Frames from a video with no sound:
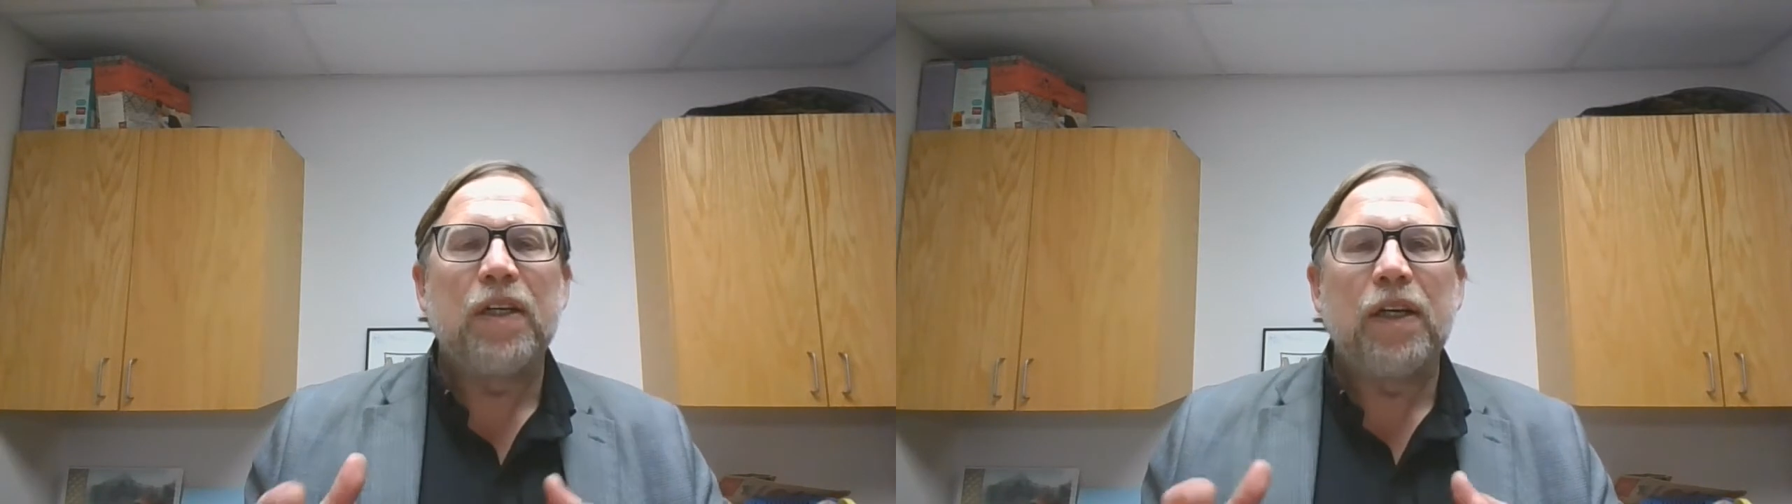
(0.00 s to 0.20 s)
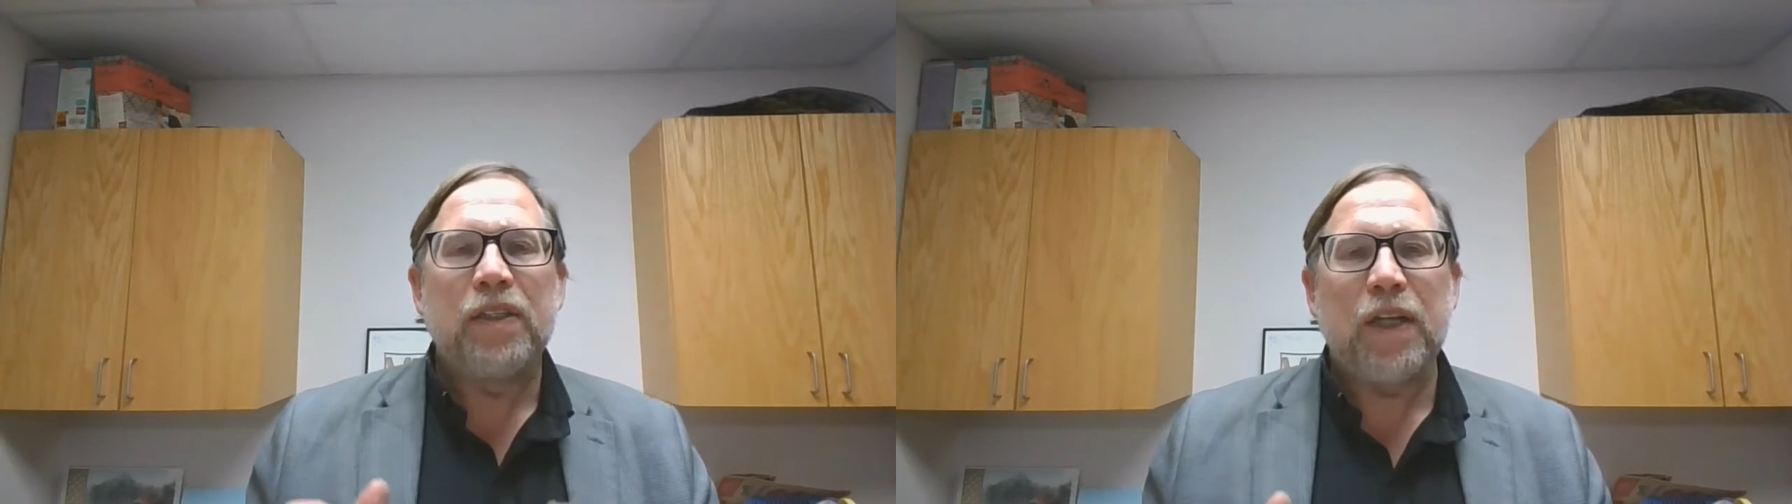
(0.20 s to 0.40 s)

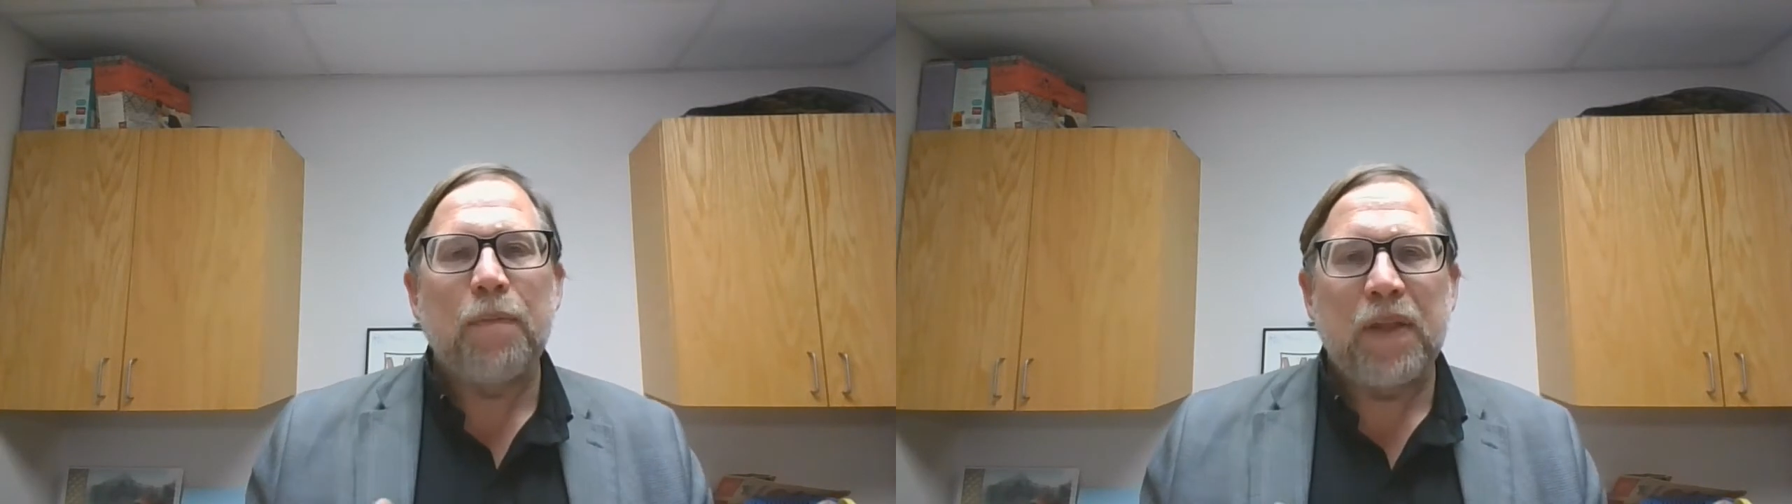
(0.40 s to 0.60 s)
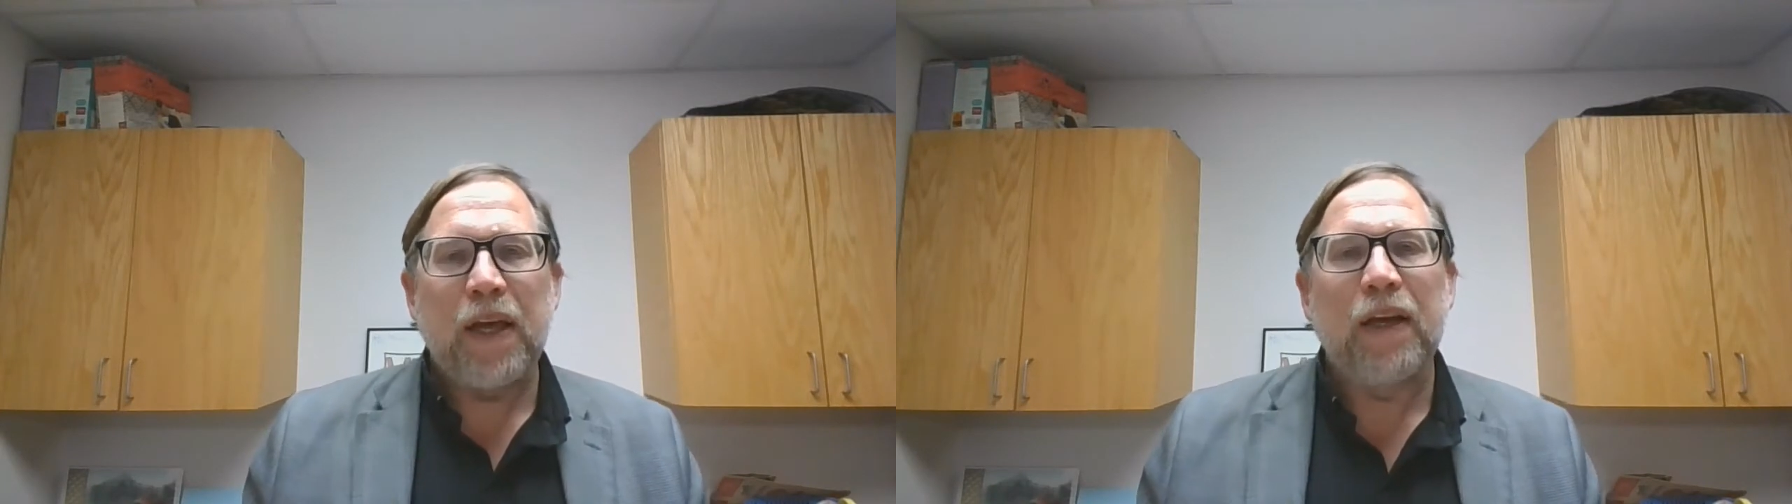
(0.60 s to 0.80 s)

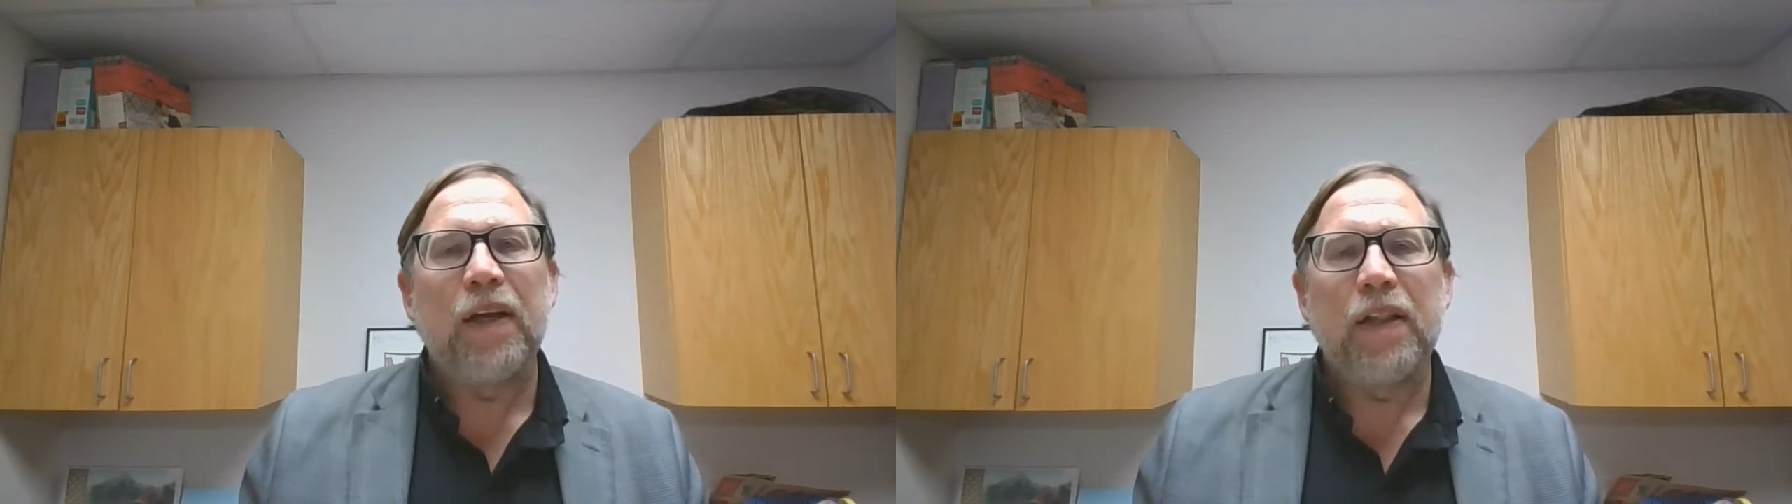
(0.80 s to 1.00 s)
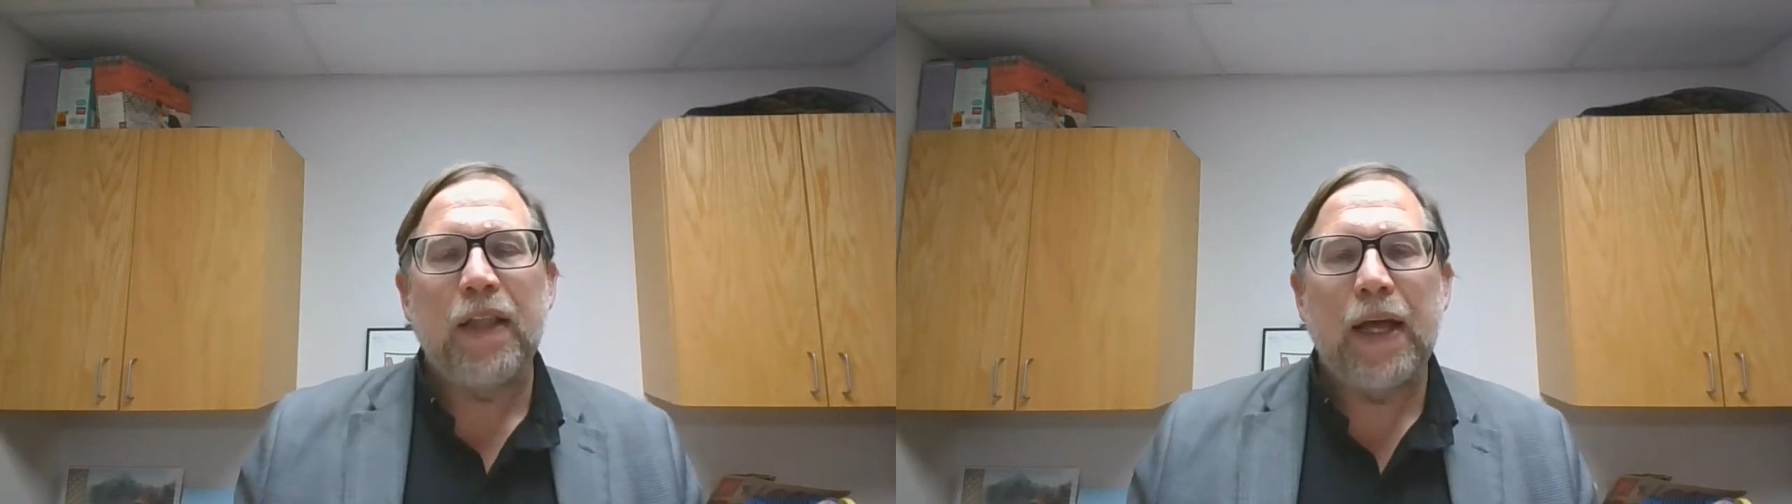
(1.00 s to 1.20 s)
something
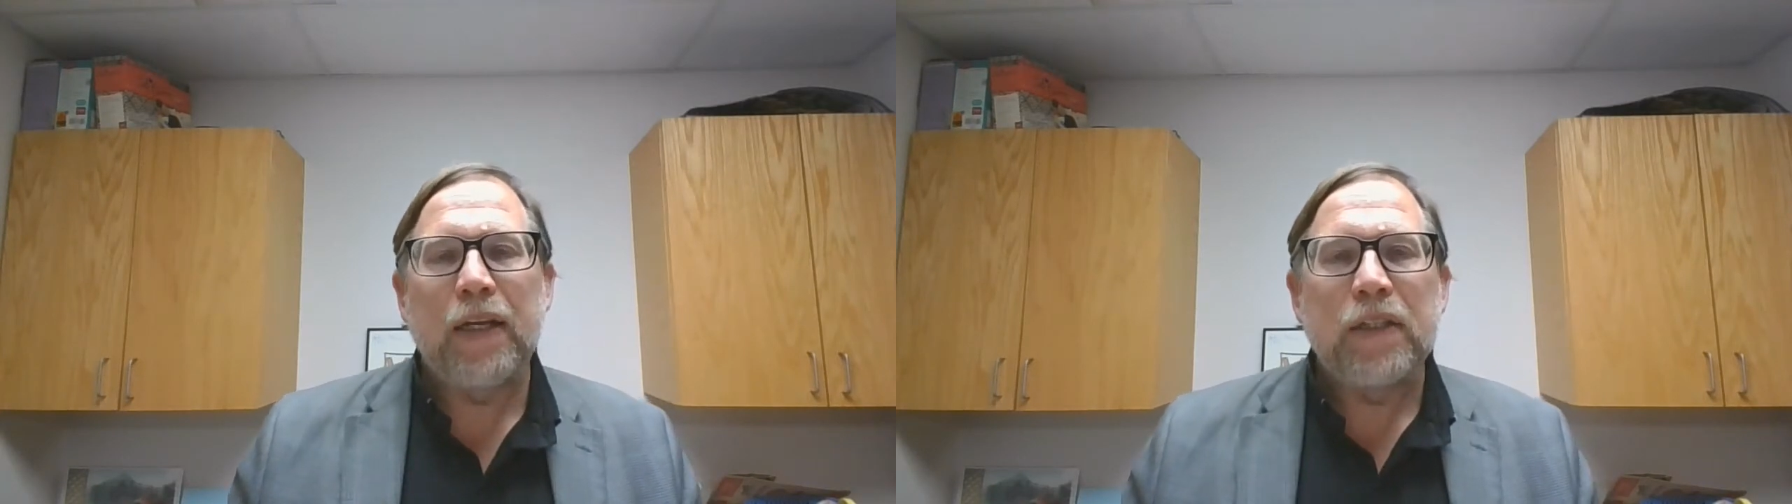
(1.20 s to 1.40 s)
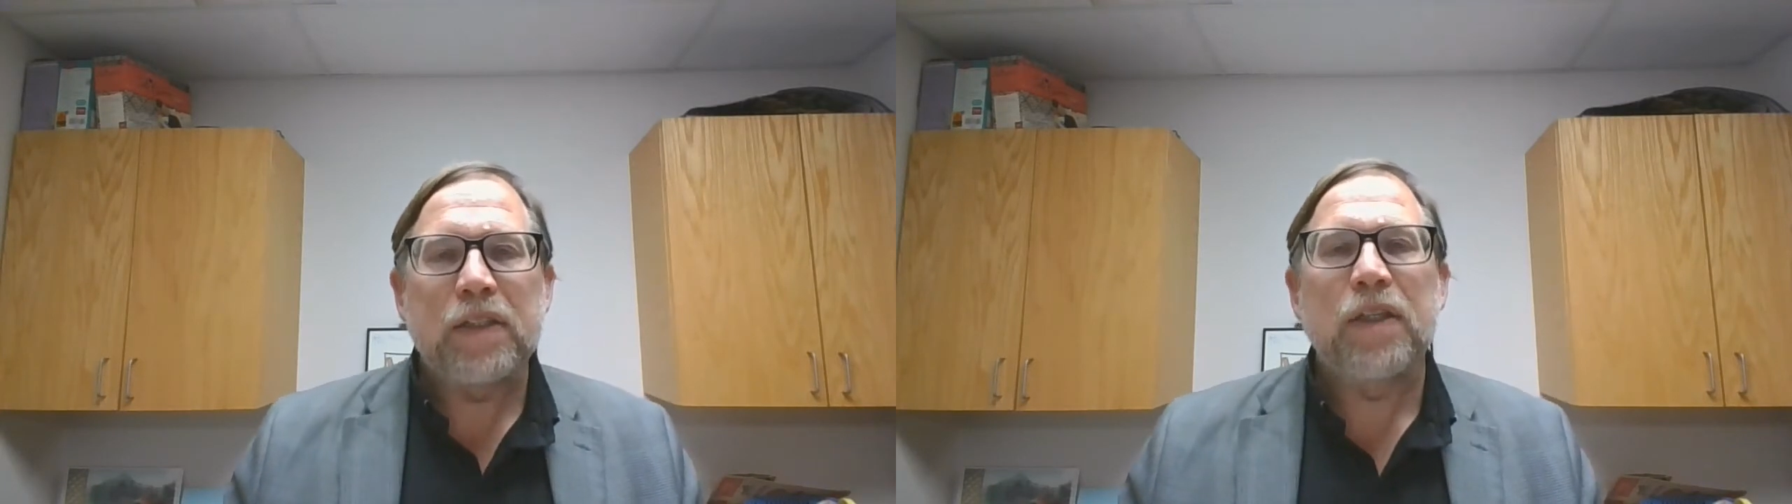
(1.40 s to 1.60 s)
that
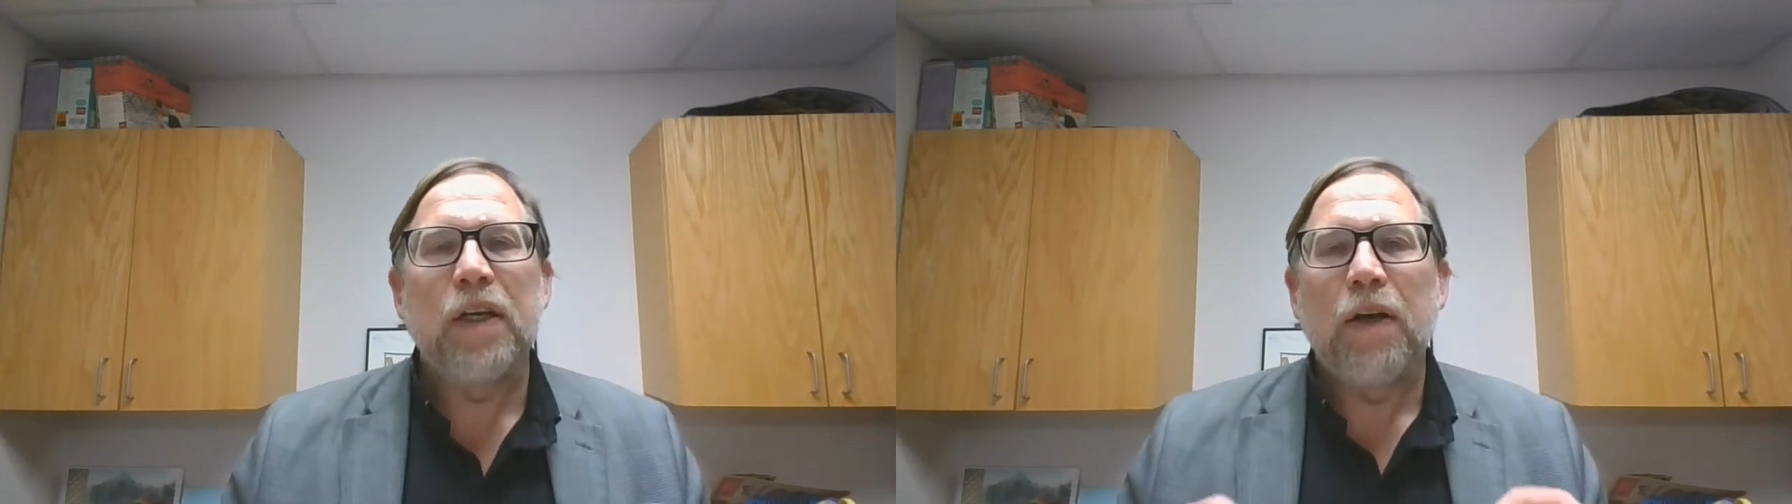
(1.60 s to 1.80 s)
is